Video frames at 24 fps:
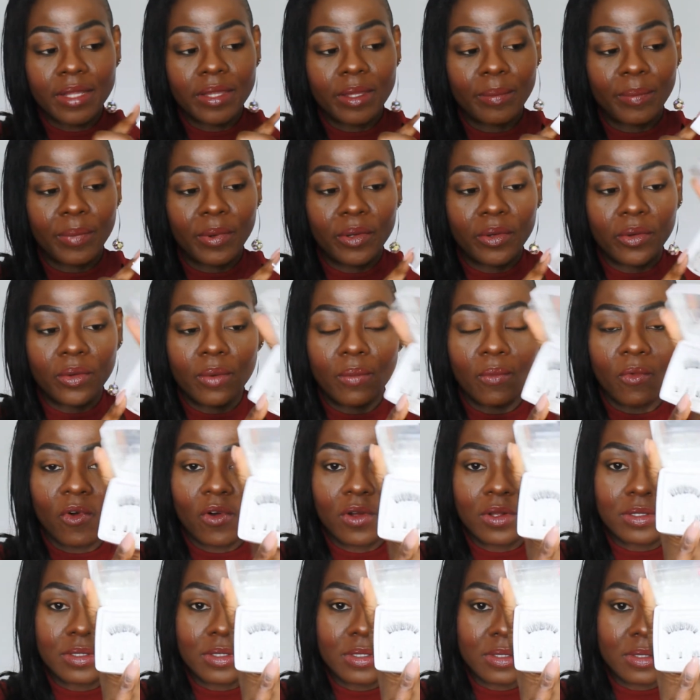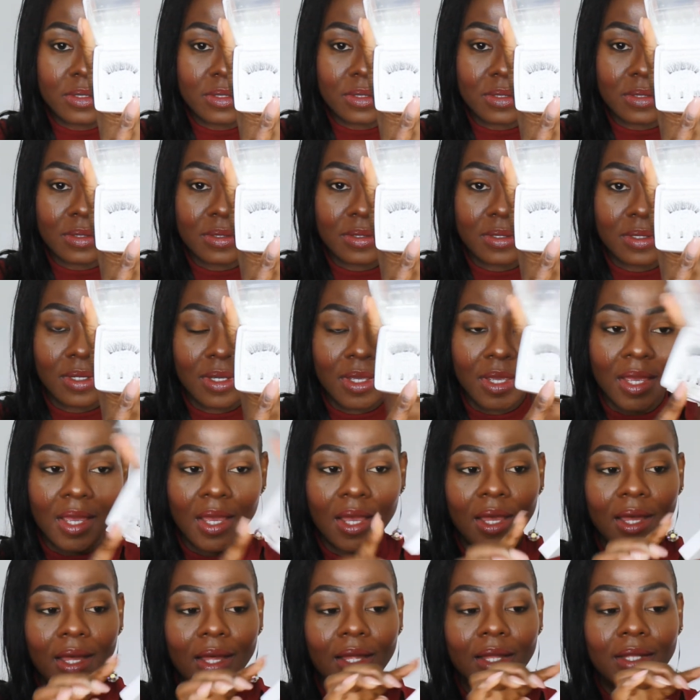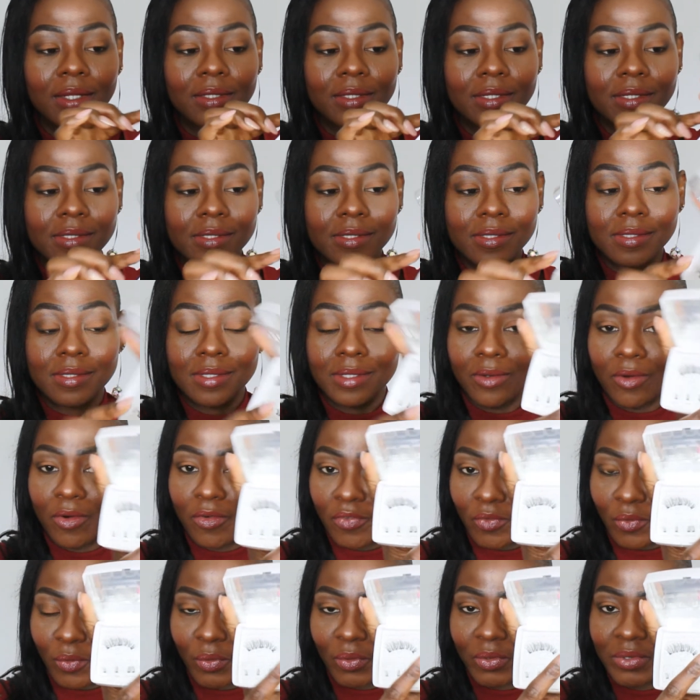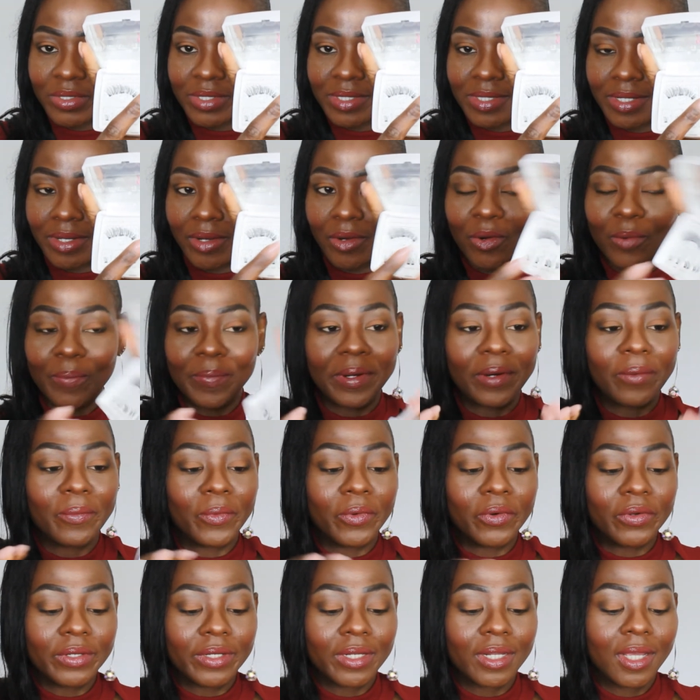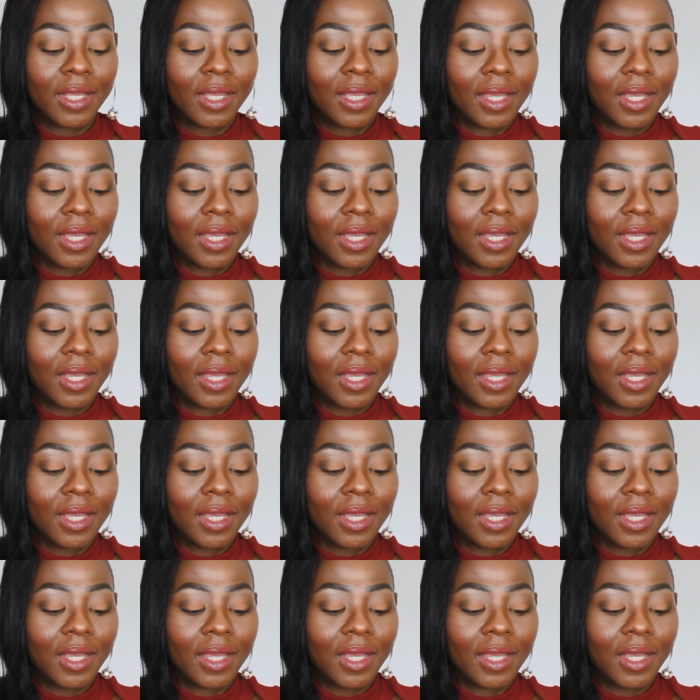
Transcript: the bottom ones, and this is the, of course, the upper one.